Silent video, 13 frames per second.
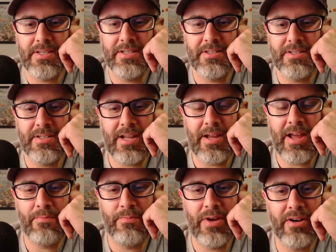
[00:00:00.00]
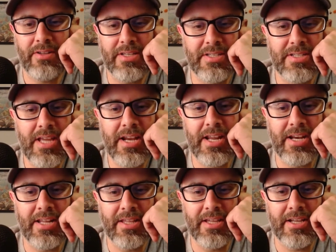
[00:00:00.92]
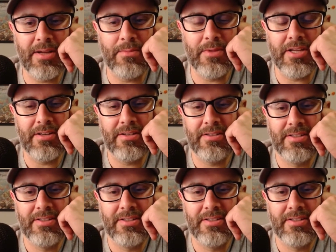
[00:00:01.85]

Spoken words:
and it's just I have barely said anything. I mean.